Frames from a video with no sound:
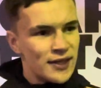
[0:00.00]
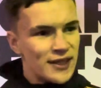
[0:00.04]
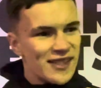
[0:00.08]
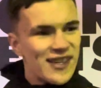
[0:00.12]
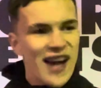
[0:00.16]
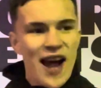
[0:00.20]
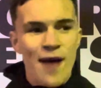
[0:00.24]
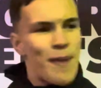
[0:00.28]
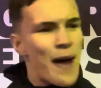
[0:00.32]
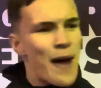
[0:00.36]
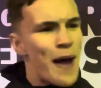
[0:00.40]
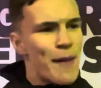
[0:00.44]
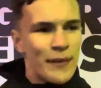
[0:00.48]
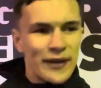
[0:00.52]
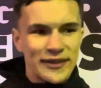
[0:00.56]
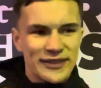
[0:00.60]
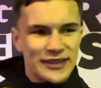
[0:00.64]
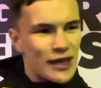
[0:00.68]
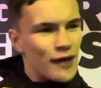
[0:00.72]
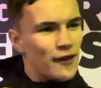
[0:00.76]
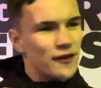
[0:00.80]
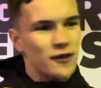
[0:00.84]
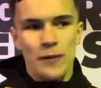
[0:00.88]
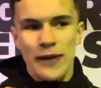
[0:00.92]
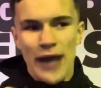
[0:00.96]
I back
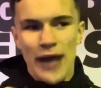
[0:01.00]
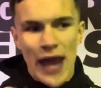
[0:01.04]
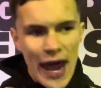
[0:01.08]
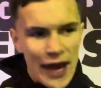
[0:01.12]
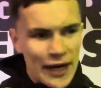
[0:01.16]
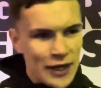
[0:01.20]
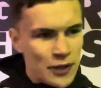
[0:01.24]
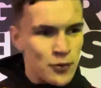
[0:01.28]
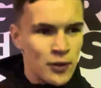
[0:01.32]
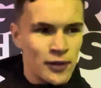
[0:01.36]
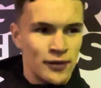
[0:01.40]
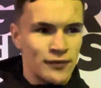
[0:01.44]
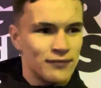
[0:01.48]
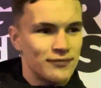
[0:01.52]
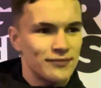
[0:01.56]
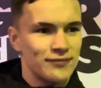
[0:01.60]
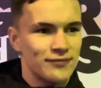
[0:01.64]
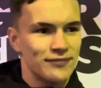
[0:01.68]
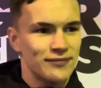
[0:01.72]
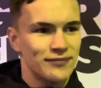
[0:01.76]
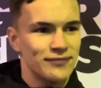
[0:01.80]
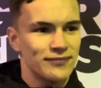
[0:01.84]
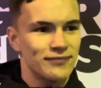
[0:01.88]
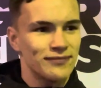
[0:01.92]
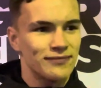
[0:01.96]
myself to be anyone,
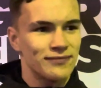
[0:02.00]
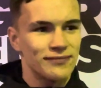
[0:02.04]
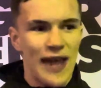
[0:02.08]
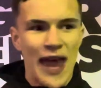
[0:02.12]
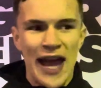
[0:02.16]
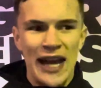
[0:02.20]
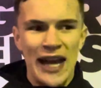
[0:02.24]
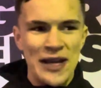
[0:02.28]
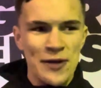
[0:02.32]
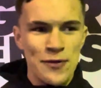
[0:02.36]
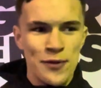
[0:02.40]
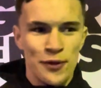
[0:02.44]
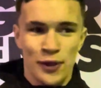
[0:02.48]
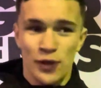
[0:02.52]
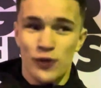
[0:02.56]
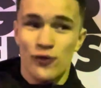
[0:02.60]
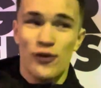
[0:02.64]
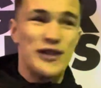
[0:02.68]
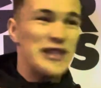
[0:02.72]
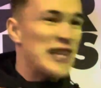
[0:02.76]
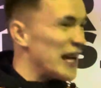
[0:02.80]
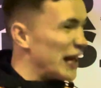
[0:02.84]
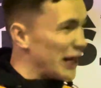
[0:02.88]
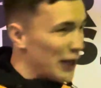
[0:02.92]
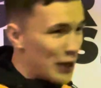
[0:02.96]
as
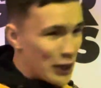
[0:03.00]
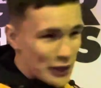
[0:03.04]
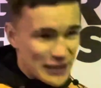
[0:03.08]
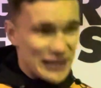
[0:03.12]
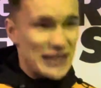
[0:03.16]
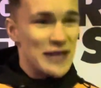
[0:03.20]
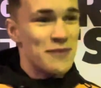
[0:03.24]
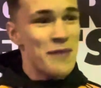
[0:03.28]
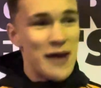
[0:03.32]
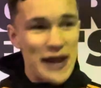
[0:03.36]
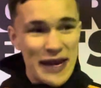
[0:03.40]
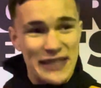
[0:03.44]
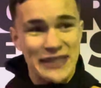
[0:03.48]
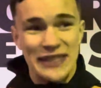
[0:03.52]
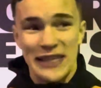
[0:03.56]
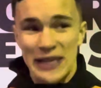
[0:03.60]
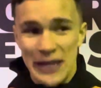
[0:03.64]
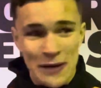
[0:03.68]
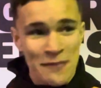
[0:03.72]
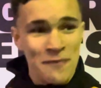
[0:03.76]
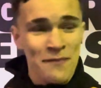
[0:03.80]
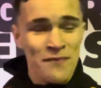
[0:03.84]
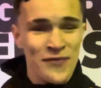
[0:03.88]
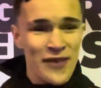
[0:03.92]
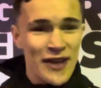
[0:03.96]
ridiculous as it may
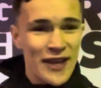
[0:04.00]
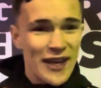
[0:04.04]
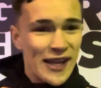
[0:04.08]
seem.